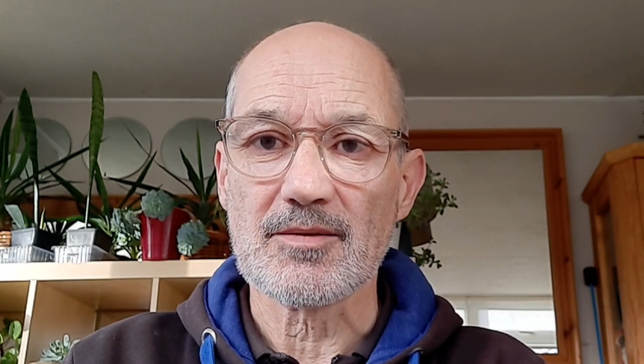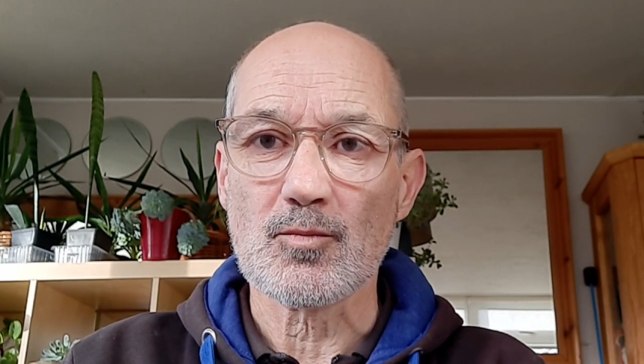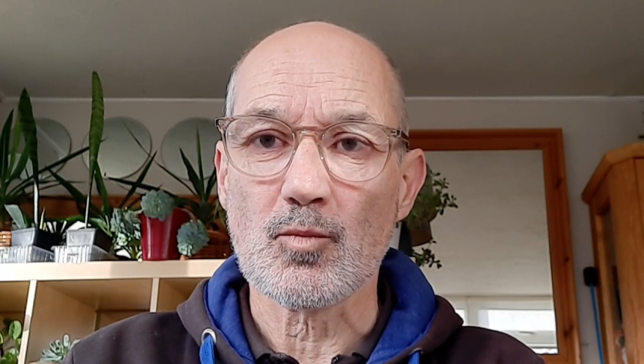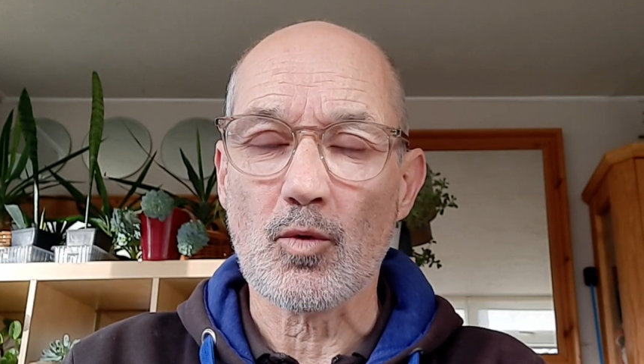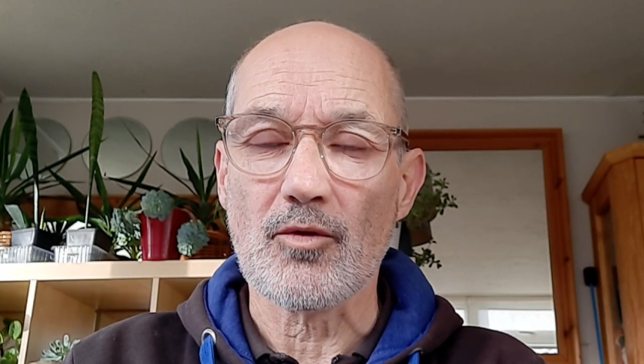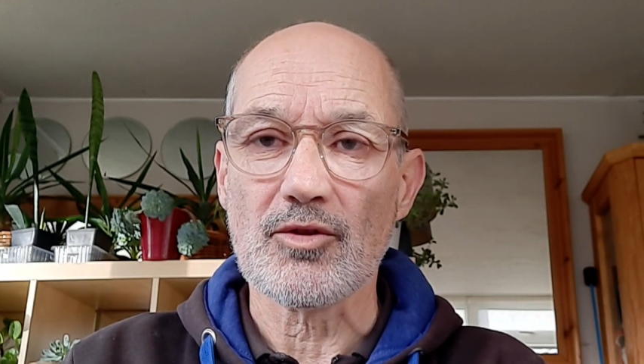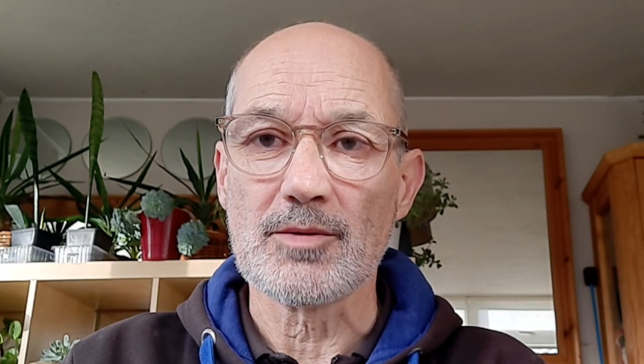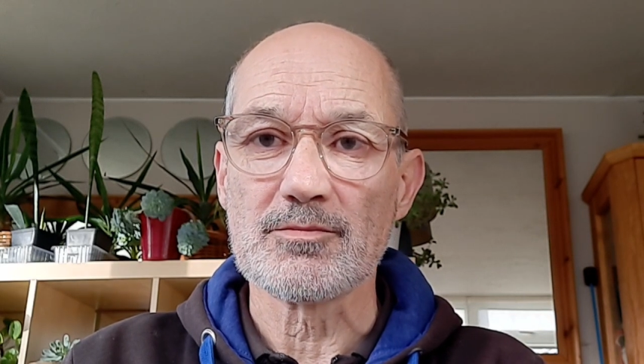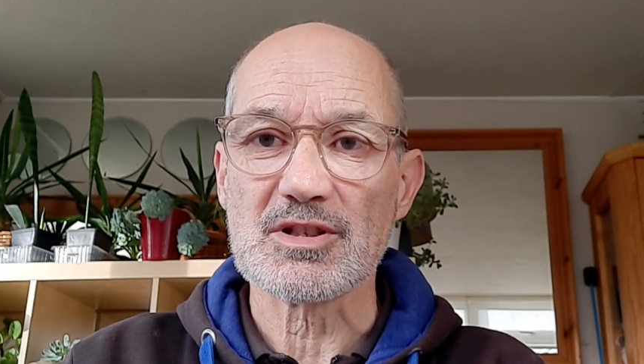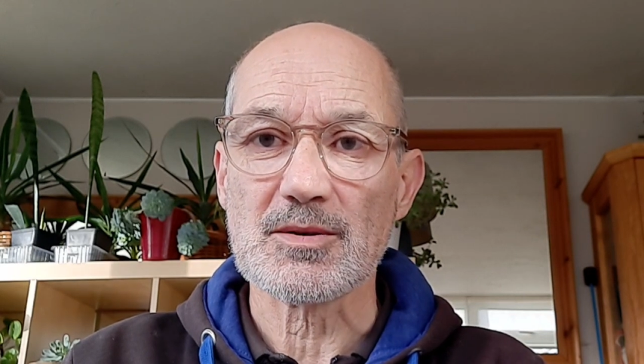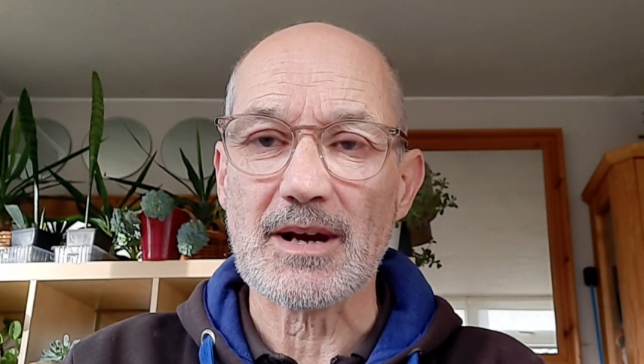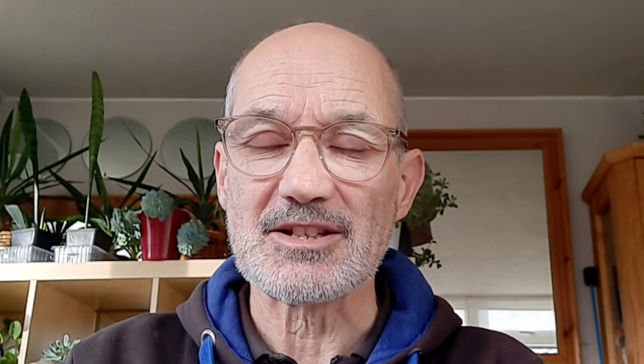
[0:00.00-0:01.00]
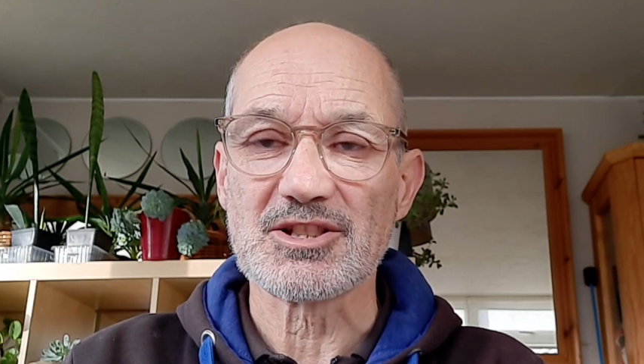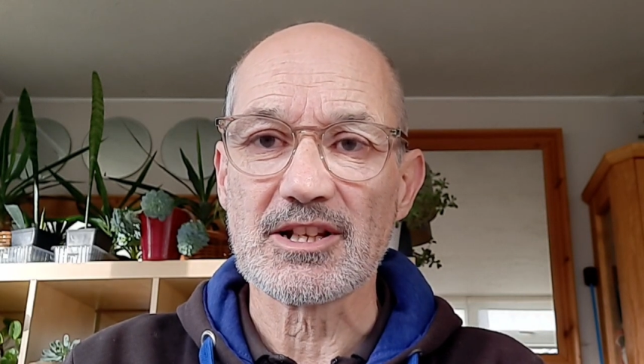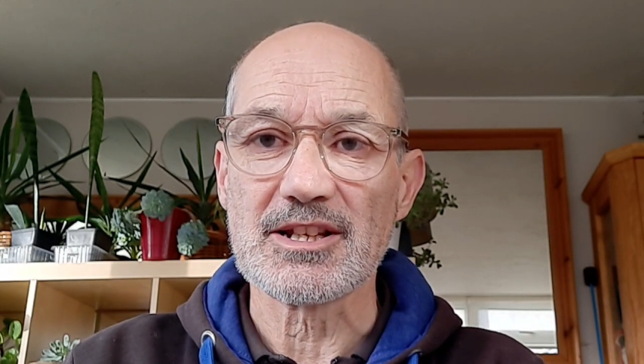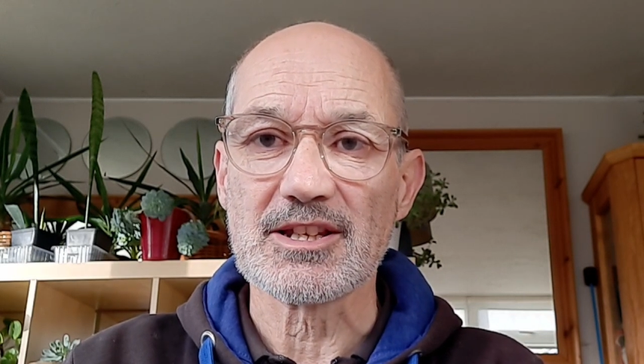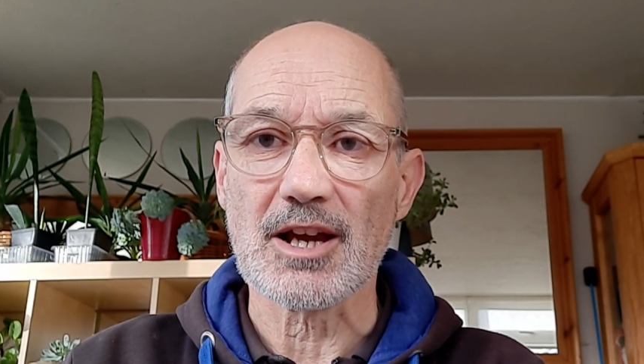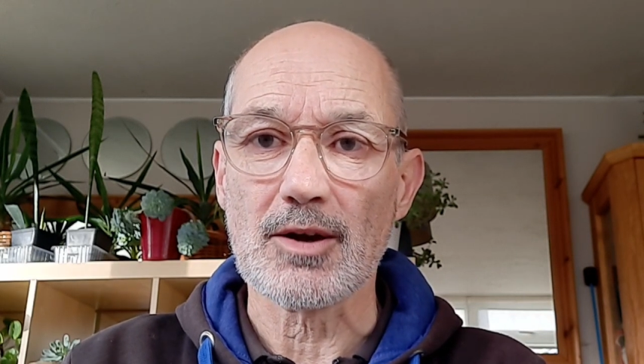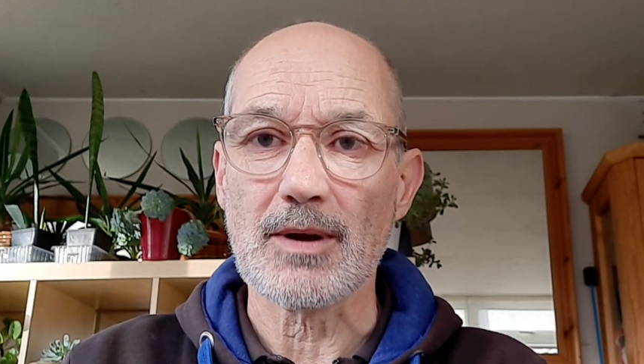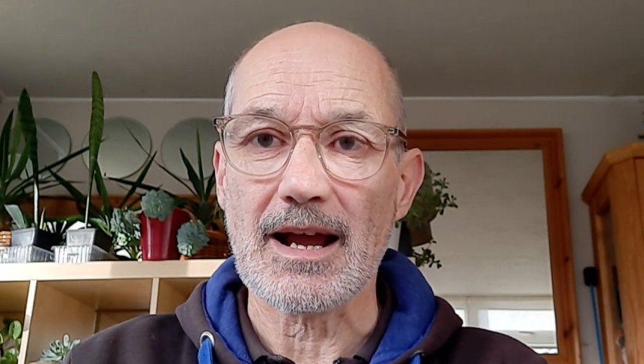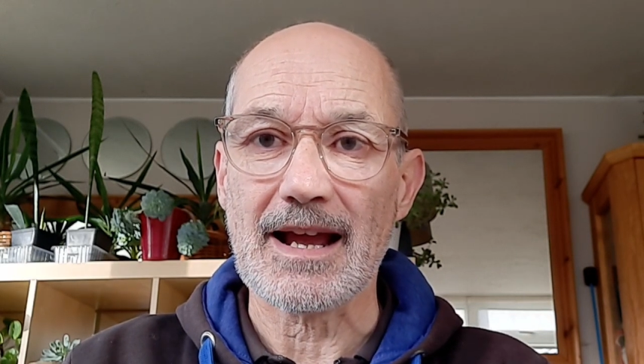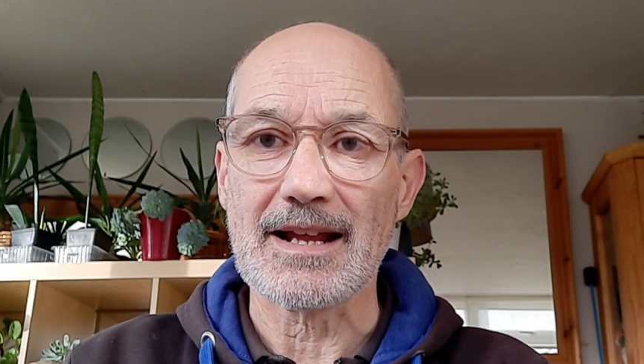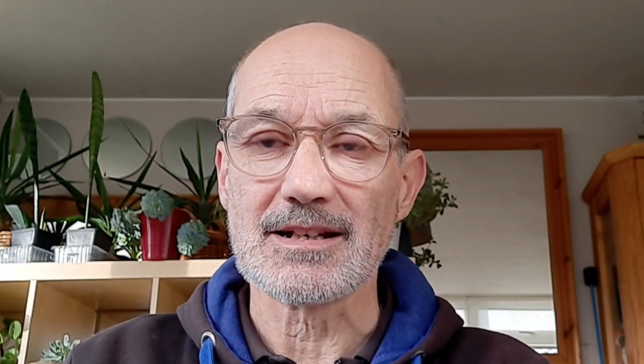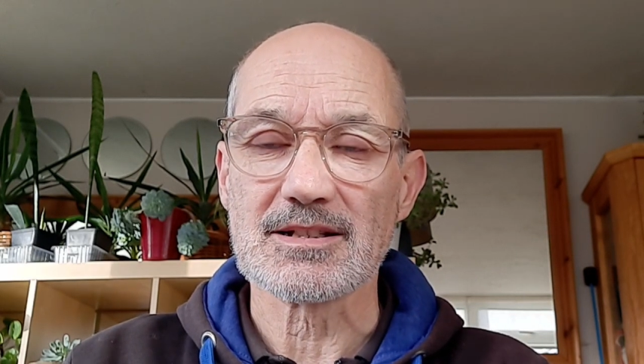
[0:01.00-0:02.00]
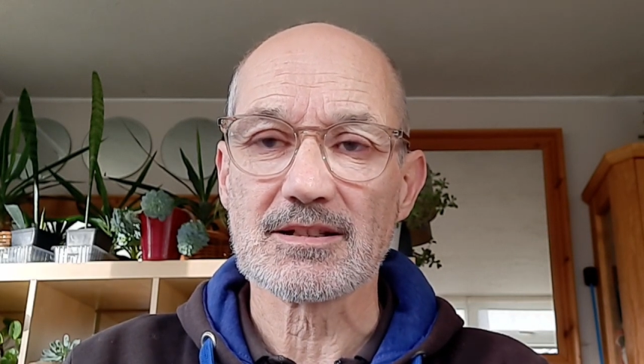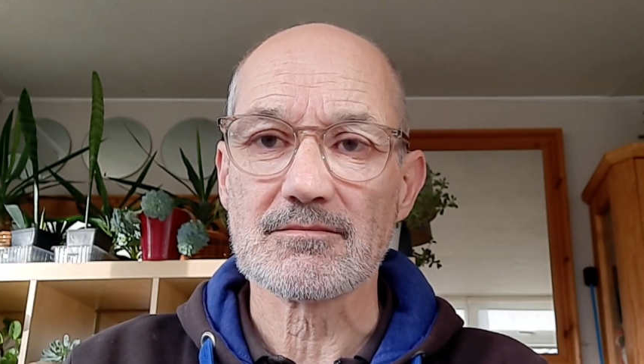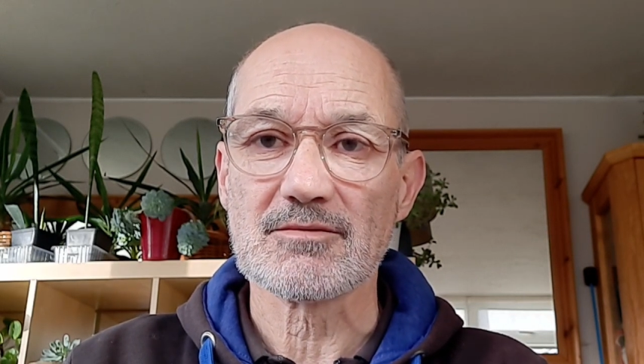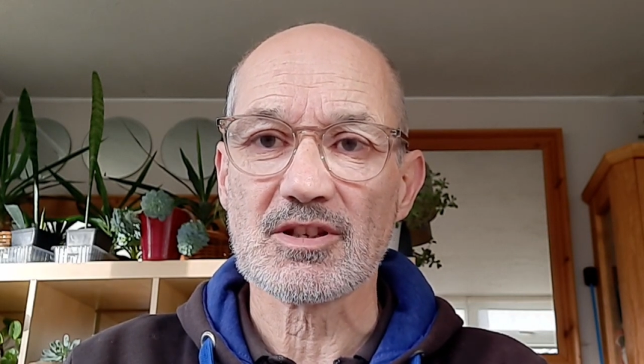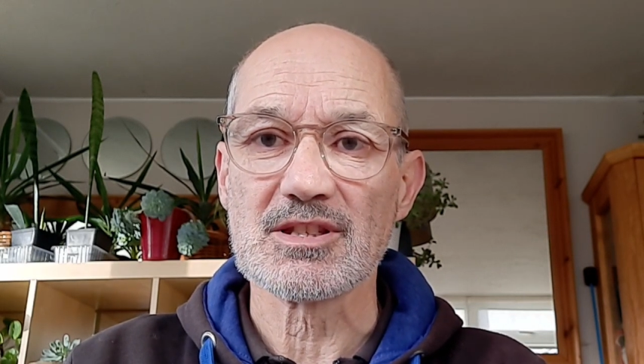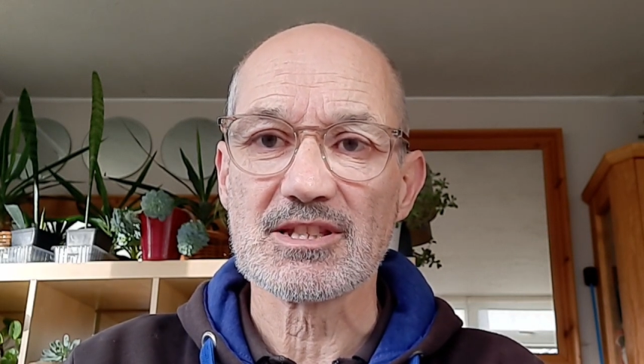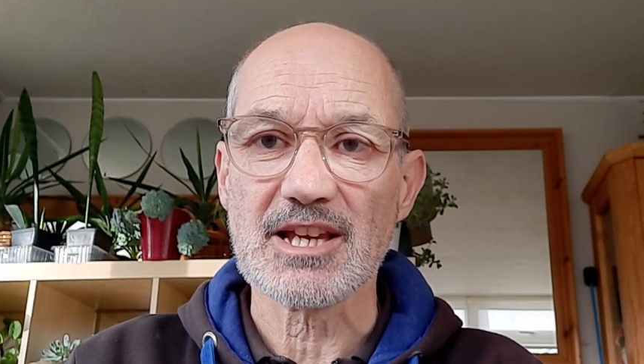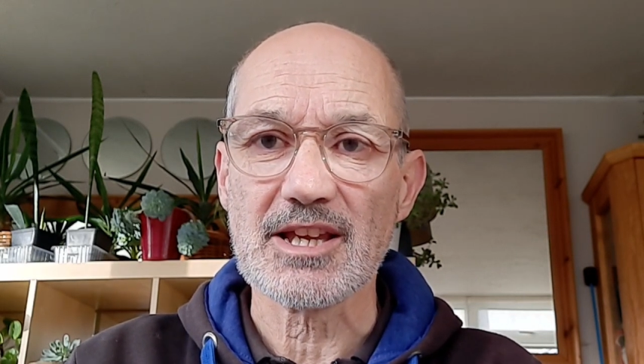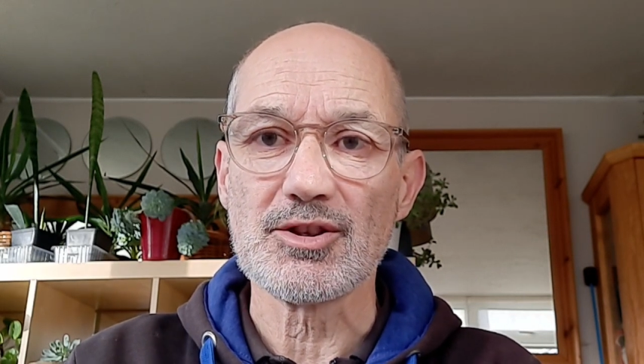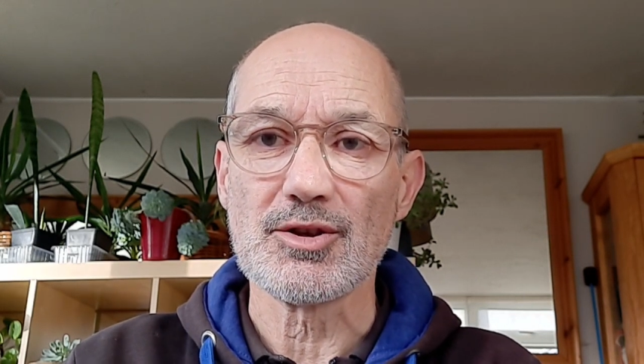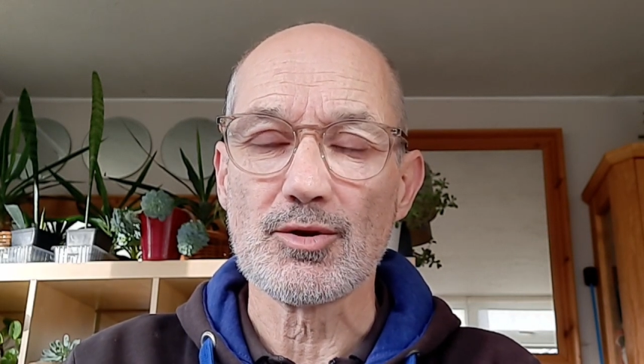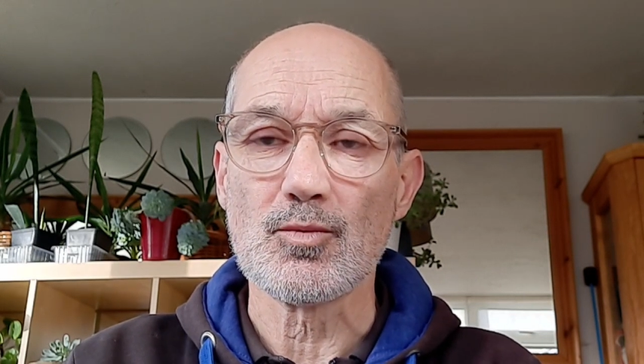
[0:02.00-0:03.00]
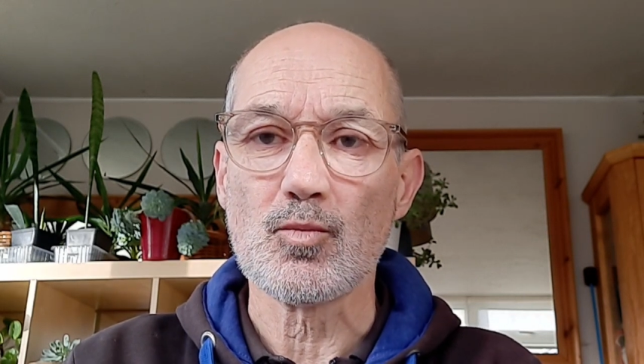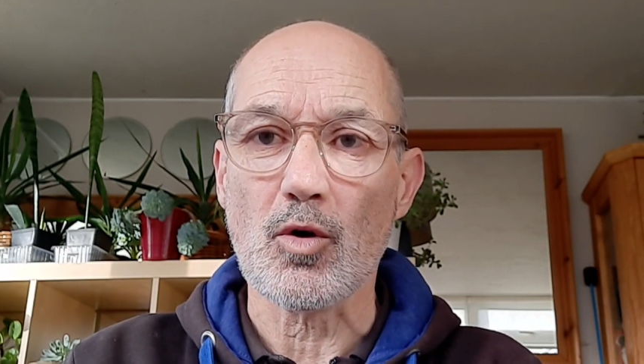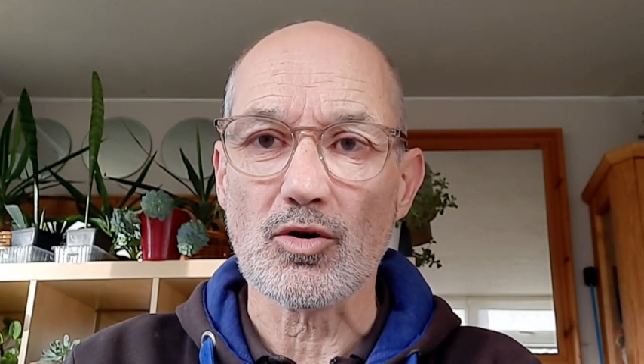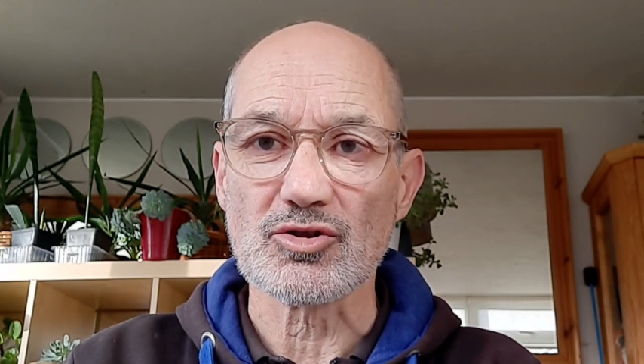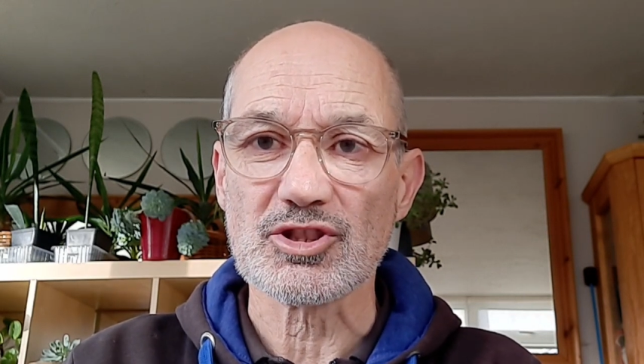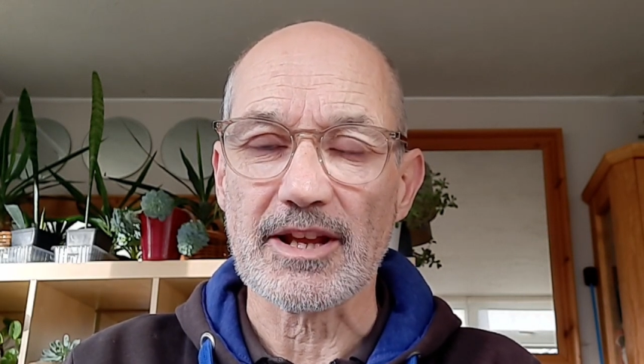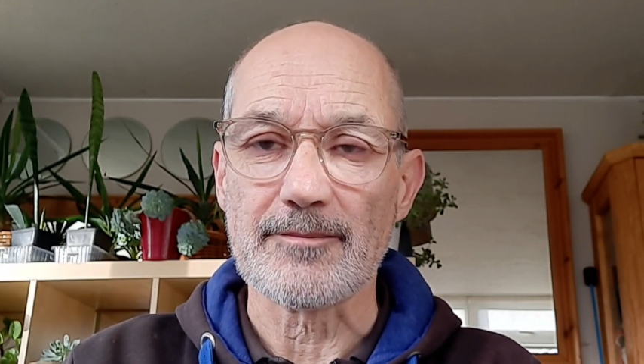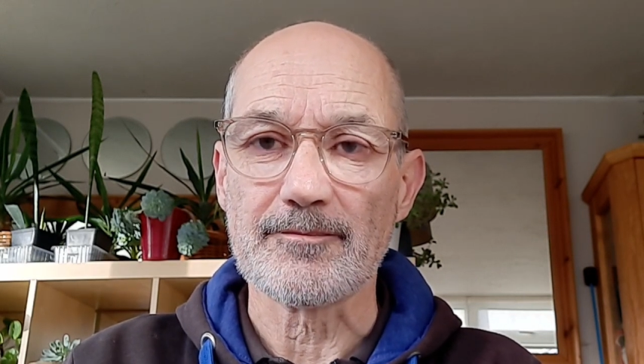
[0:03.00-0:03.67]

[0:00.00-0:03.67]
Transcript: want them to actually go and continue watching.